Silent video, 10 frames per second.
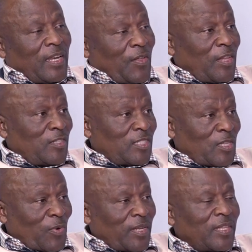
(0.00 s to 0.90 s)
Now, that is
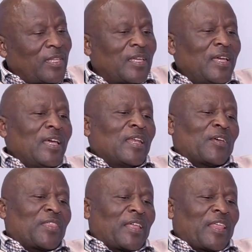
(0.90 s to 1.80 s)
the one thing. Mm.
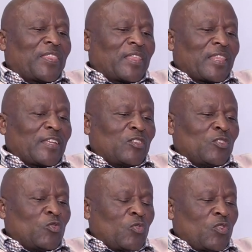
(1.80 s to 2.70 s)
Now, the other thing that
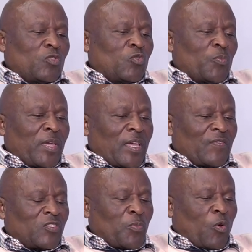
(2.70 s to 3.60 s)
you may
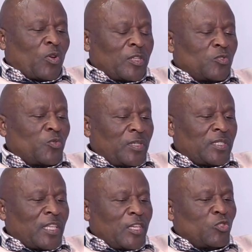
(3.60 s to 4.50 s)
have spoken to
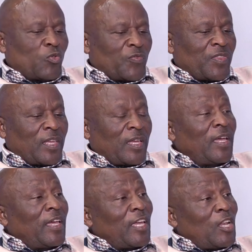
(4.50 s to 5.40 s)
is the issue of the
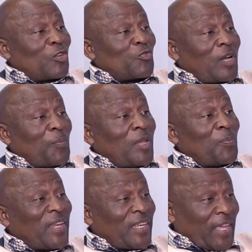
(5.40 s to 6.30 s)
Electoral
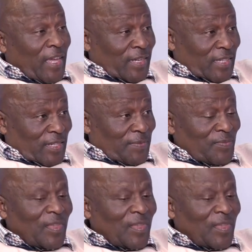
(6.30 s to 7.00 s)
Amendment Act.